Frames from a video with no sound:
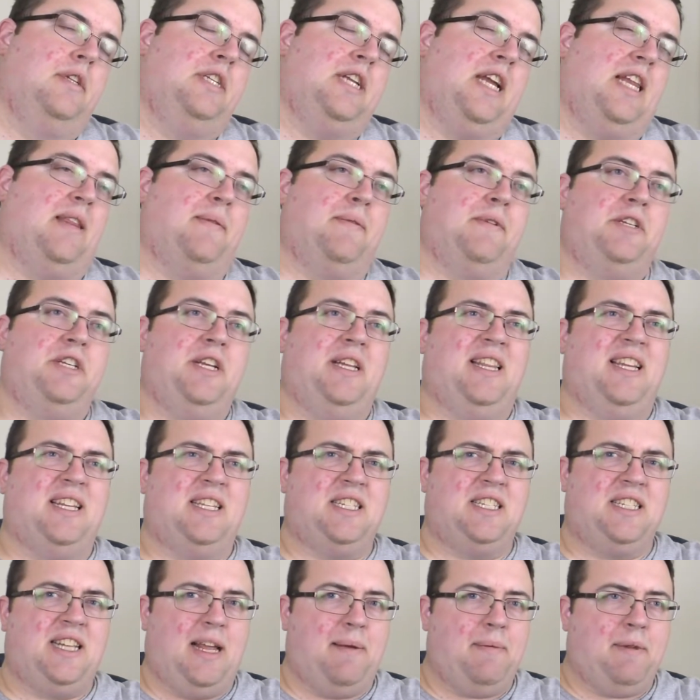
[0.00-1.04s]
The machine that
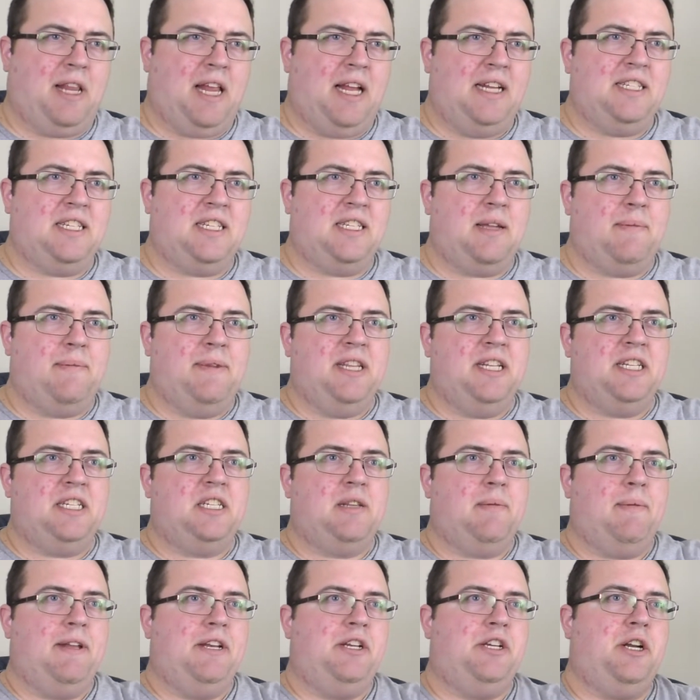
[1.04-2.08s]
stabilizes them in this
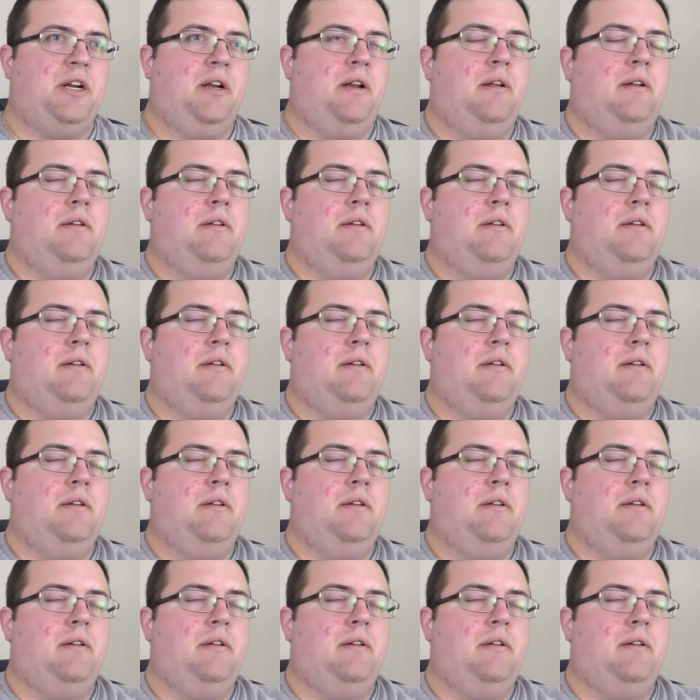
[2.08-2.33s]
dimension?